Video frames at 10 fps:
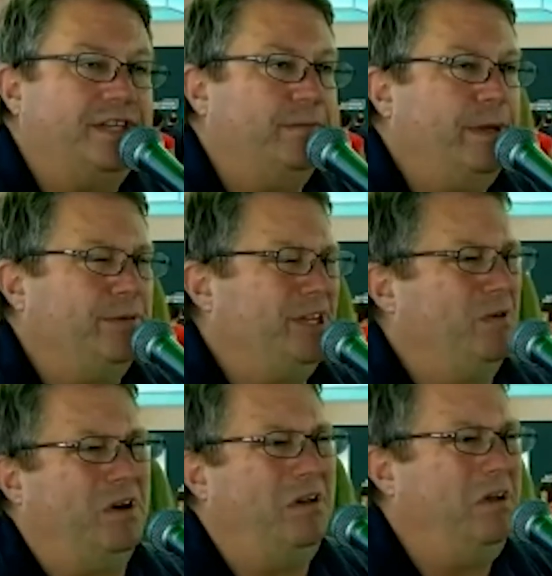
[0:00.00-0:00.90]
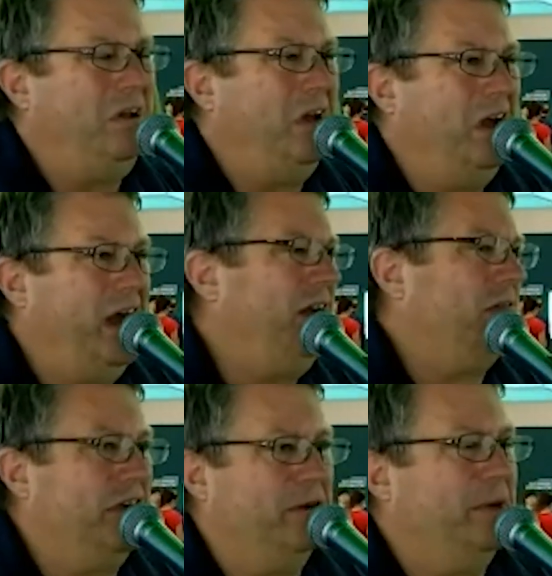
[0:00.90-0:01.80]
And people say, well, I don't
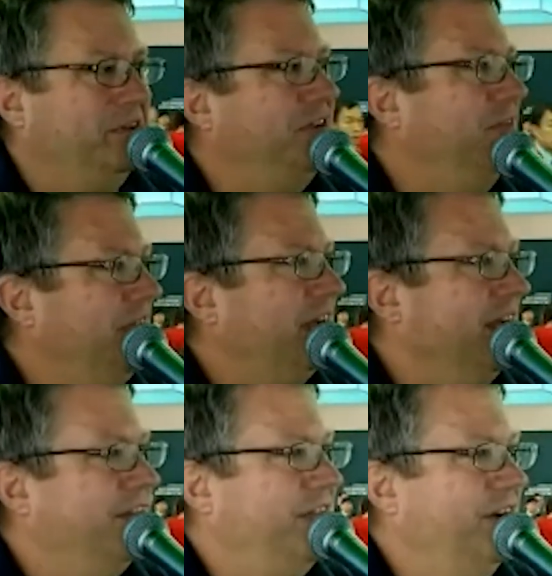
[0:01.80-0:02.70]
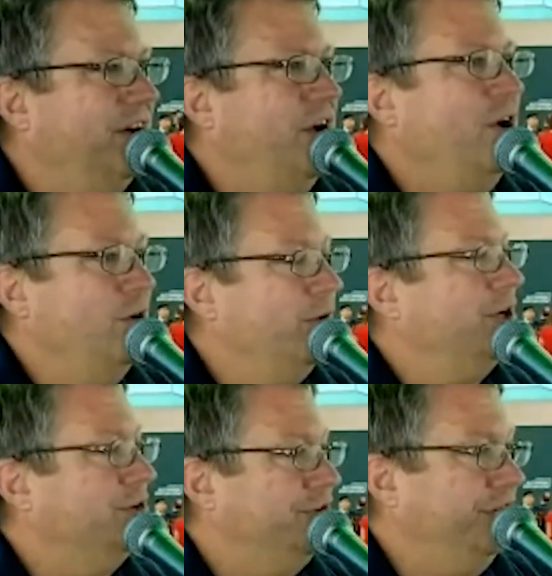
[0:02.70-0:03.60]
care about stuff like out there. Well, you
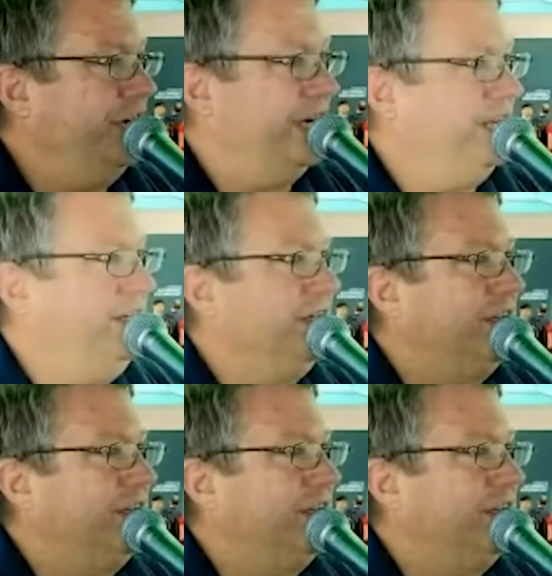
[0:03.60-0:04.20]
should.